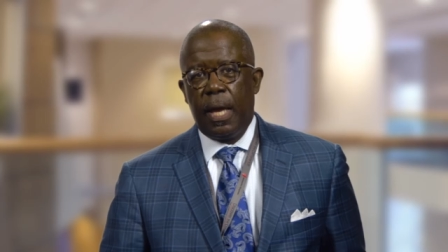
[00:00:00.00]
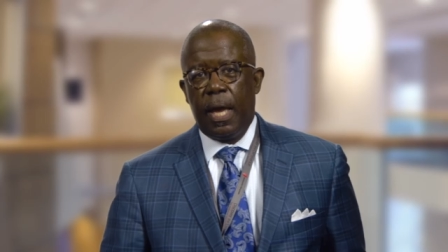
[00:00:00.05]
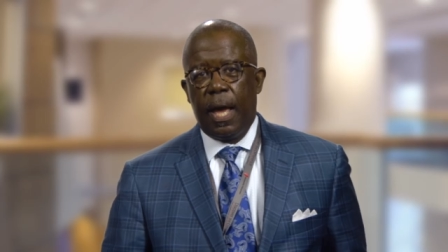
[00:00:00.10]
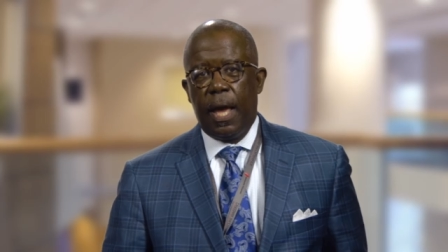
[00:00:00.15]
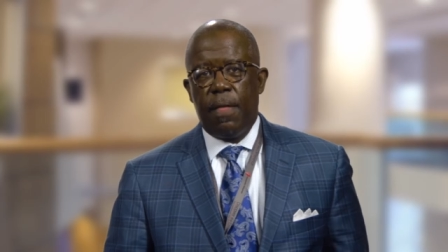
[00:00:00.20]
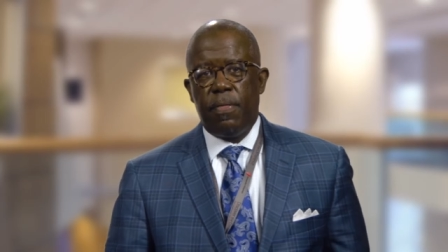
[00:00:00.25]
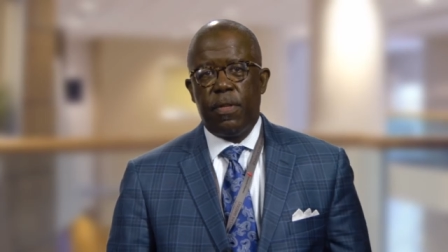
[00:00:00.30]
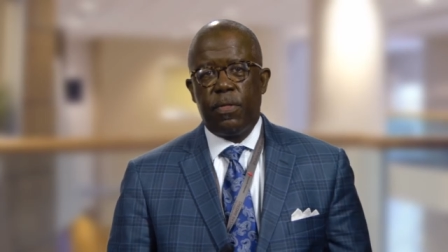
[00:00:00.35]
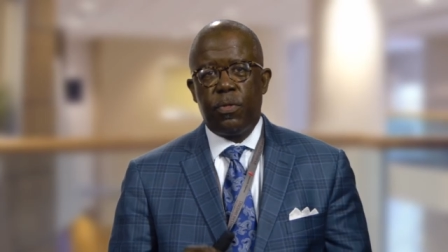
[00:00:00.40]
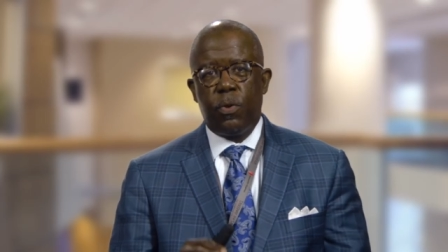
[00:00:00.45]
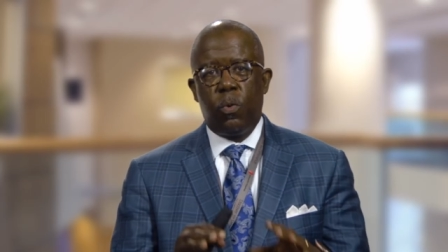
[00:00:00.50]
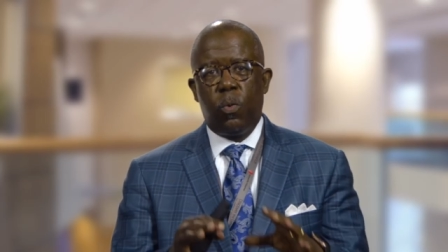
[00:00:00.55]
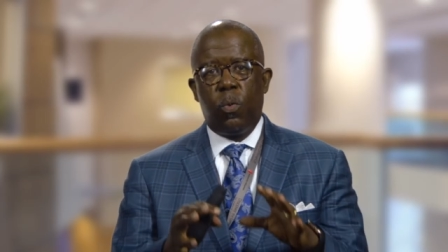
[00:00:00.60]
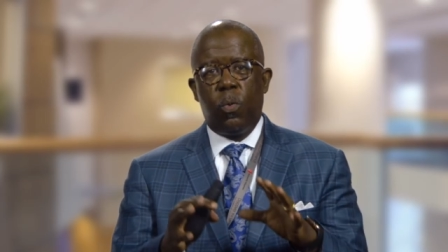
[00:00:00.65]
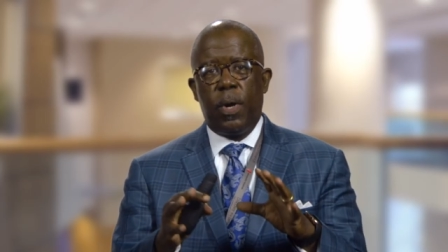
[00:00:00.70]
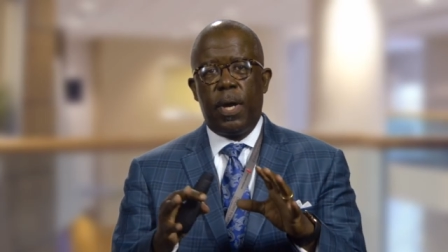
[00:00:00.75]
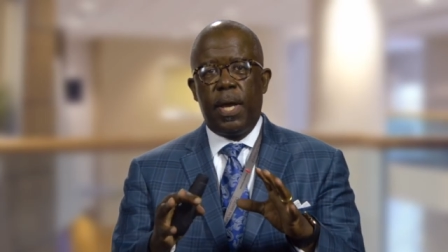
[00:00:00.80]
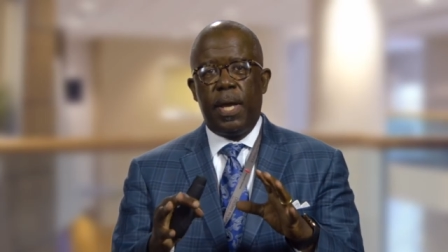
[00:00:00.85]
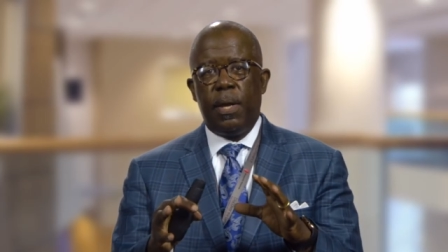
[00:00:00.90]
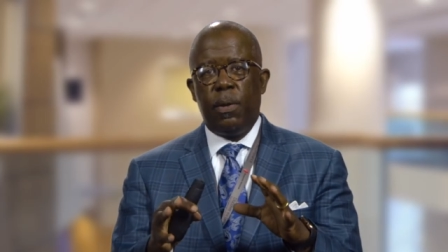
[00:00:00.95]
And that the
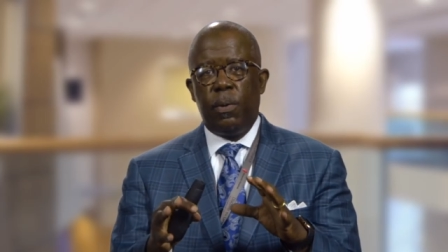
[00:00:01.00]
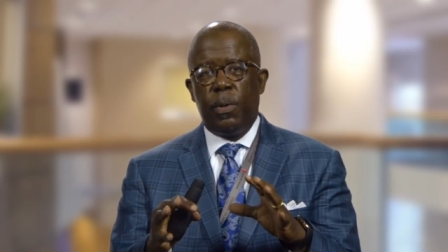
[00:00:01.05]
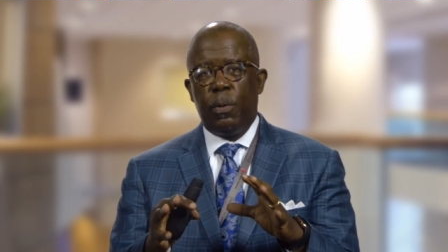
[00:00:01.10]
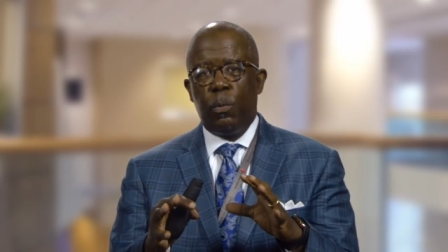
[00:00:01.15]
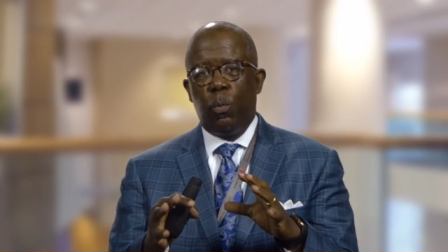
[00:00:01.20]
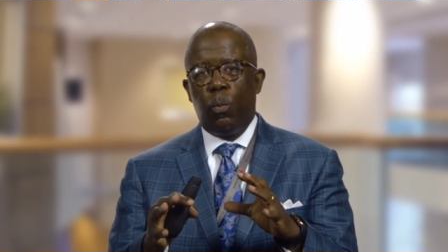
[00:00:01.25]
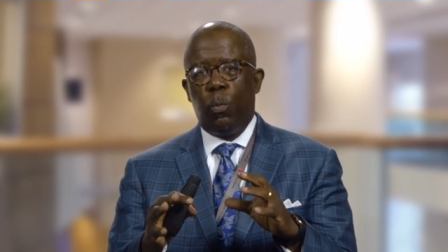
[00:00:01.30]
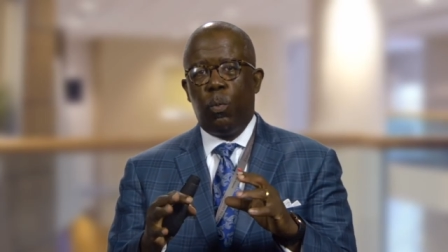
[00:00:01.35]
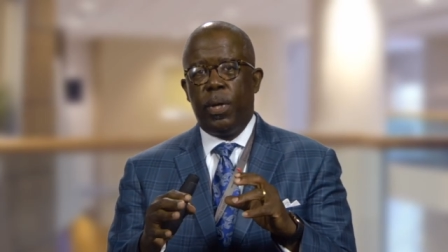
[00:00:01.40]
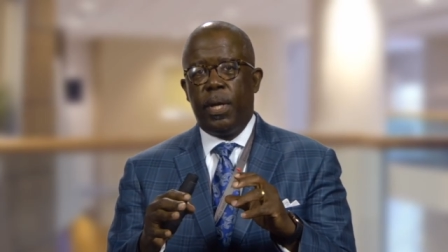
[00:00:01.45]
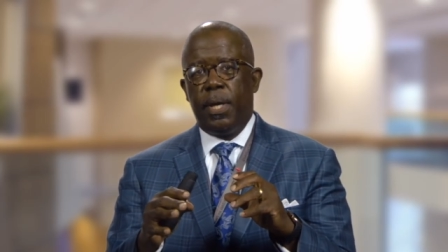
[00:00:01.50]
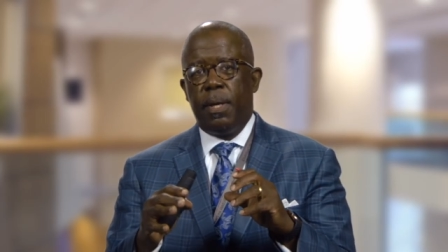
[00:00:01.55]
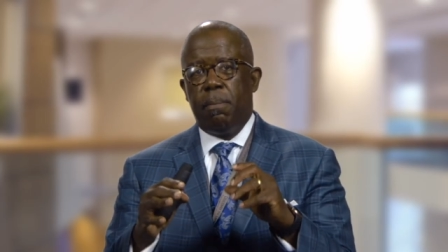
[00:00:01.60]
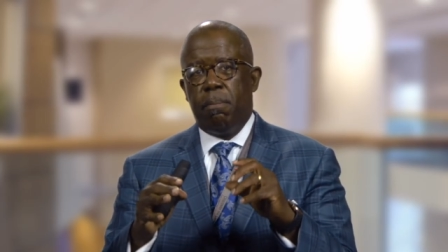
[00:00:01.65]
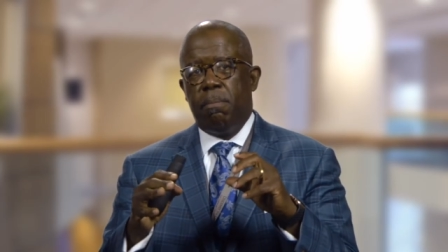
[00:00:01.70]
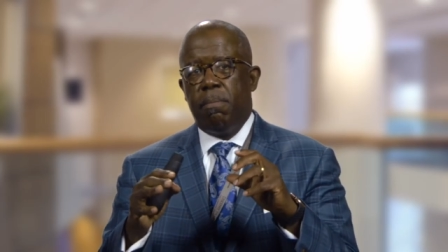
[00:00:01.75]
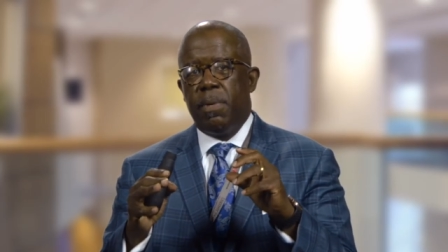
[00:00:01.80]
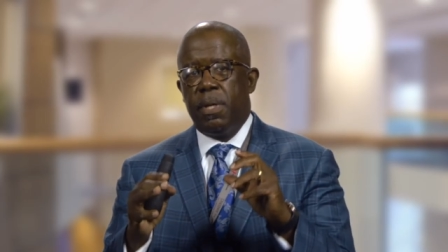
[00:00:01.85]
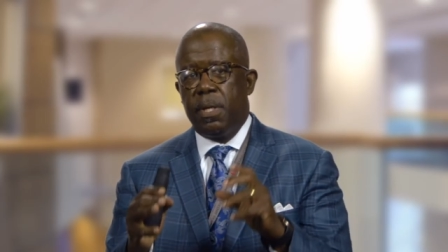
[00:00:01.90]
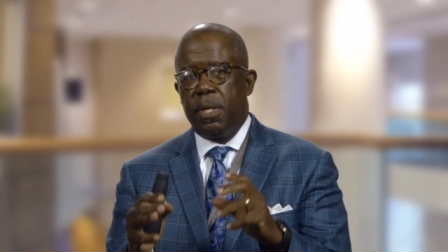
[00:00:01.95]
way we
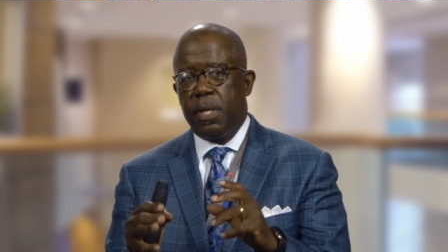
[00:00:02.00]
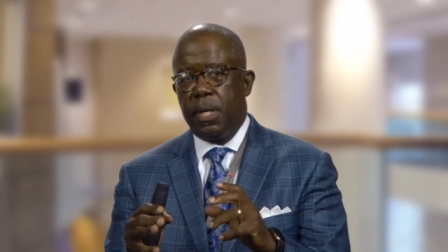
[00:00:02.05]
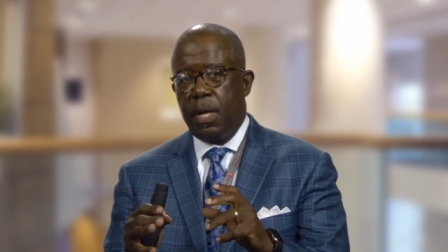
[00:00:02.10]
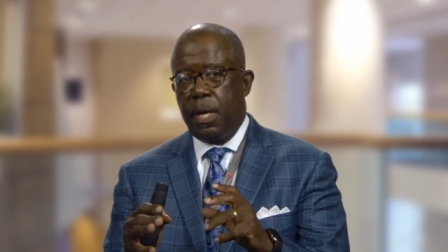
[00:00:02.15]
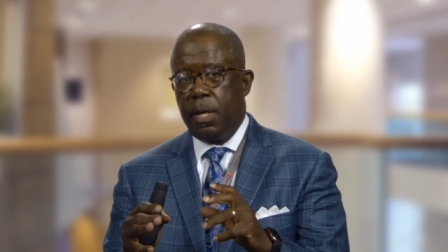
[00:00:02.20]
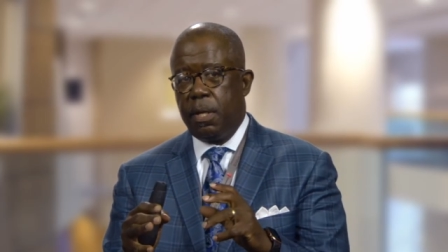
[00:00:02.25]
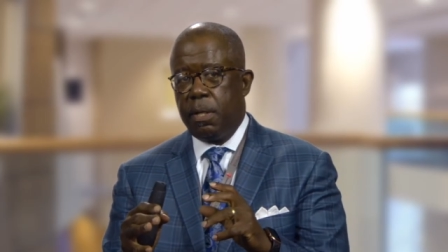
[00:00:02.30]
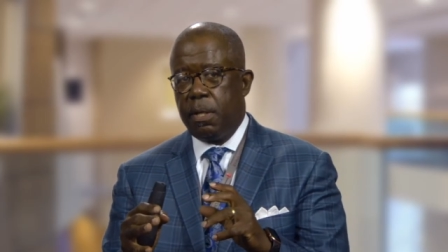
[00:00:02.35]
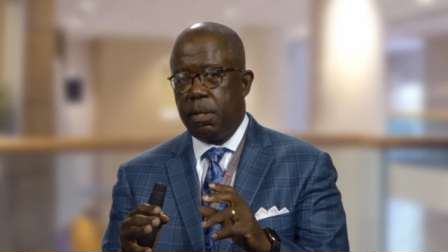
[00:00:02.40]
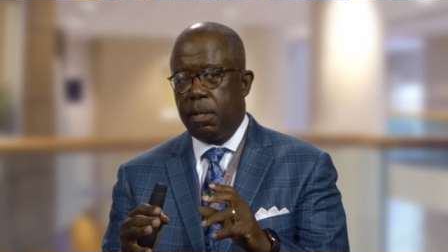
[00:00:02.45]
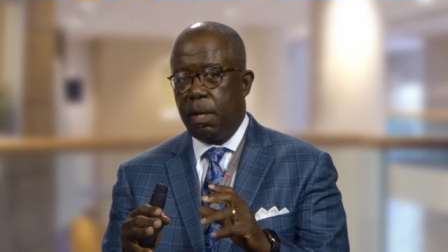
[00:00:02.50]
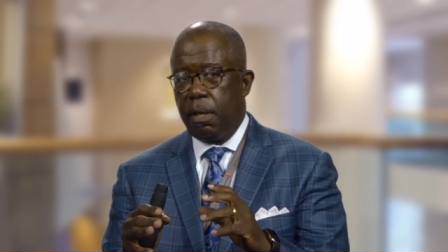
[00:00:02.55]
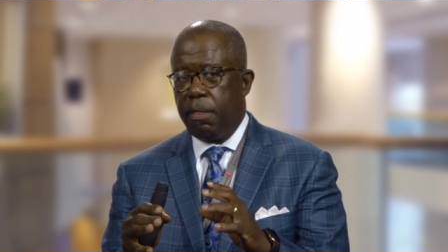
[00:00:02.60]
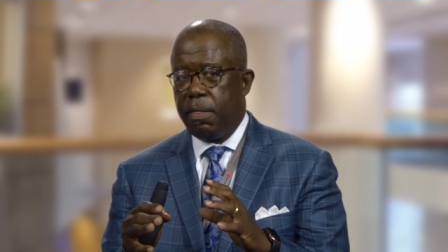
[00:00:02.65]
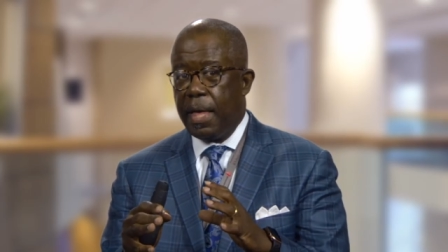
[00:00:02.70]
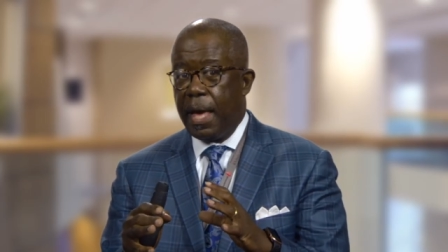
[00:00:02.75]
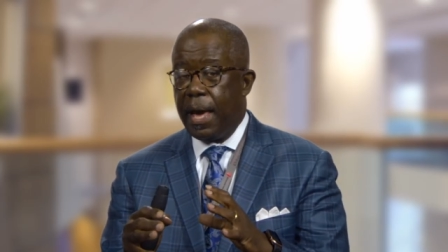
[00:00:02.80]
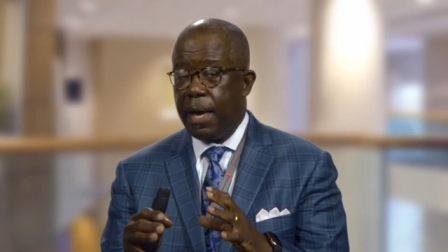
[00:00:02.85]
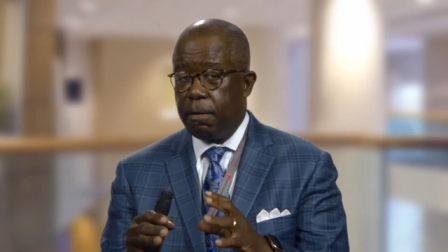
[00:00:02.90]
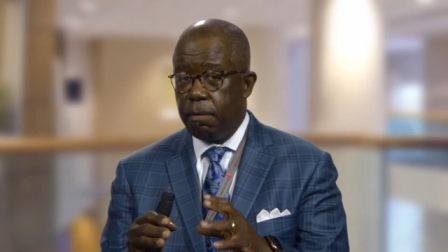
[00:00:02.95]
mitigated
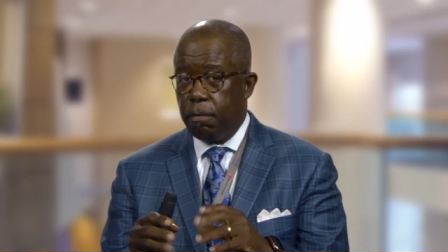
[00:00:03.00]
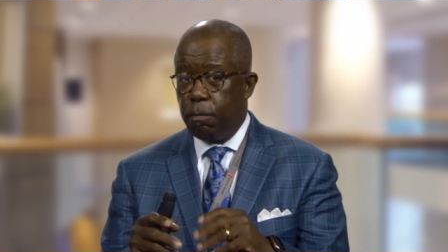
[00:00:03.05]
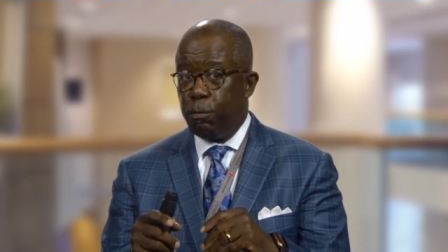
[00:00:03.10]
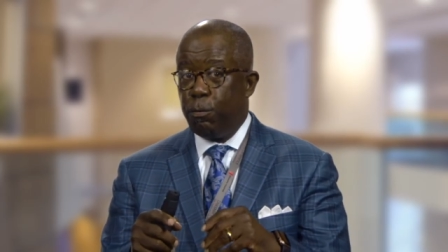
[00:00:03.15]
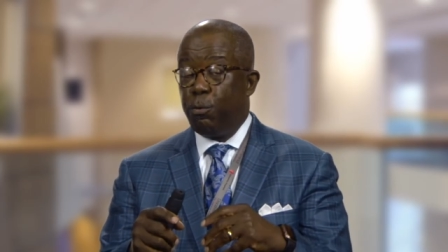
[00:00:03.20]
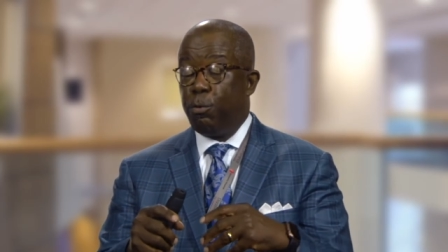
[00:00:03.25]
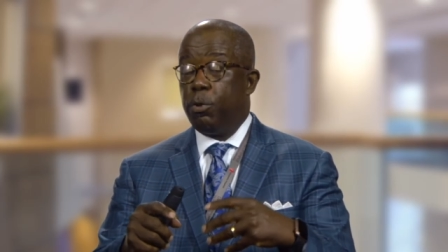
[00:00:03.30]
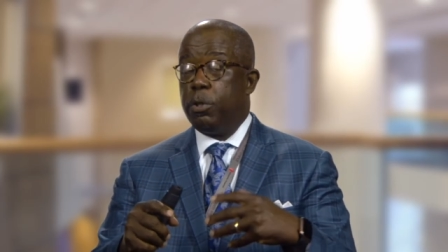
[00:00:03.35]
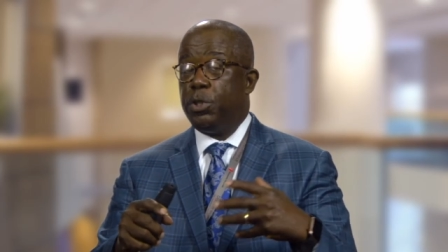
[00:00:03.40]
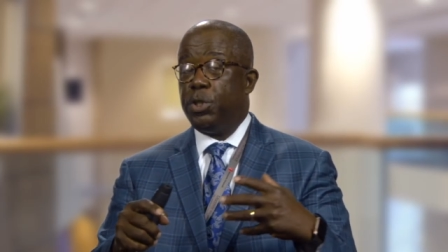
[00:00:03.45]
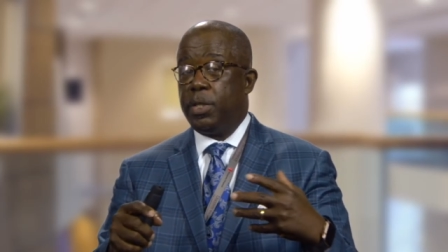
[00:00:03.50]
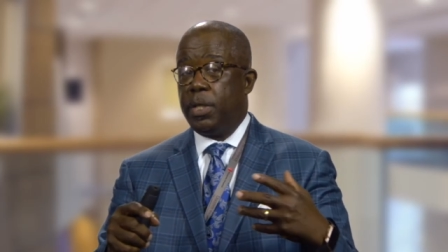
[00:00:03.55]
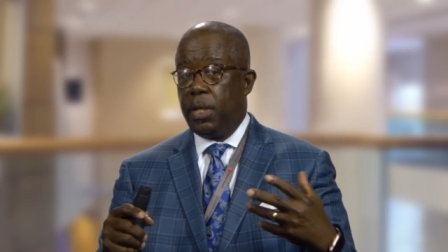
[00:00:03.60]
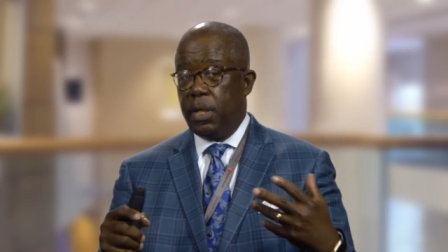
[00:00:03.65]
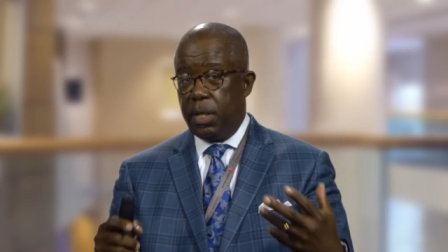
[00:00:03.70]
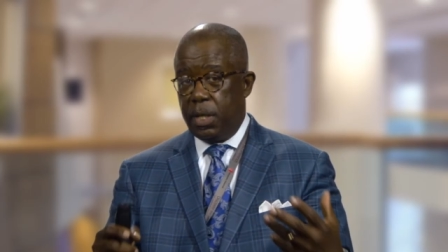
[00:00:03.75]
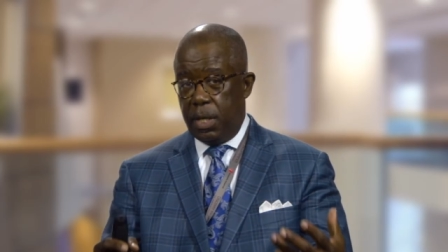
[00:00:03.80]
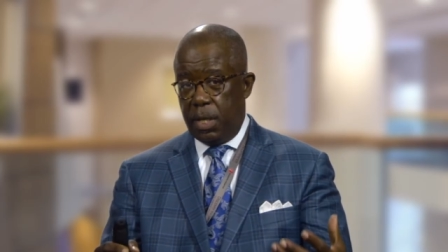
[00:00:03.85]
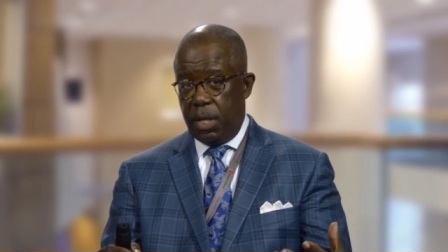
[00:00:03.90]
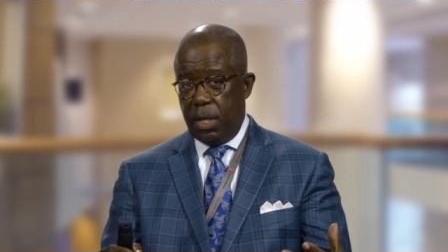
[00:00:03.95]
that
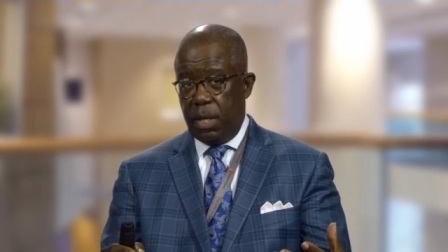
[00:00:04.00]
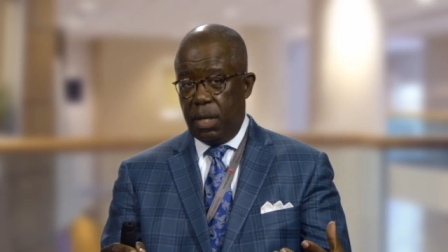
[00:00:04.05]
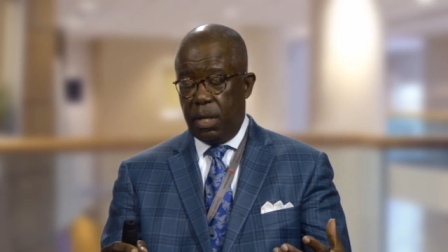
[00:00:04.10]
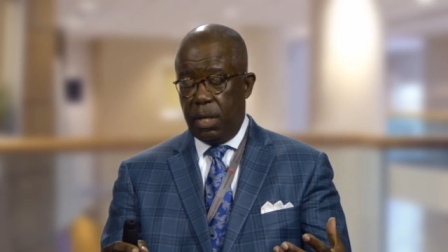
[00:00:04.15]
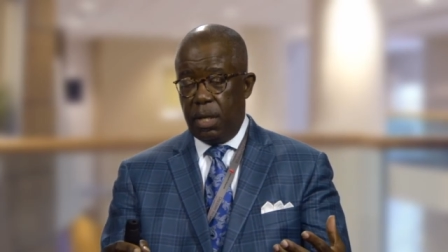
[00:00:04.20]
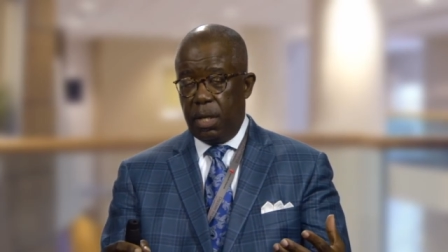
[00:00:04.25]
fragility,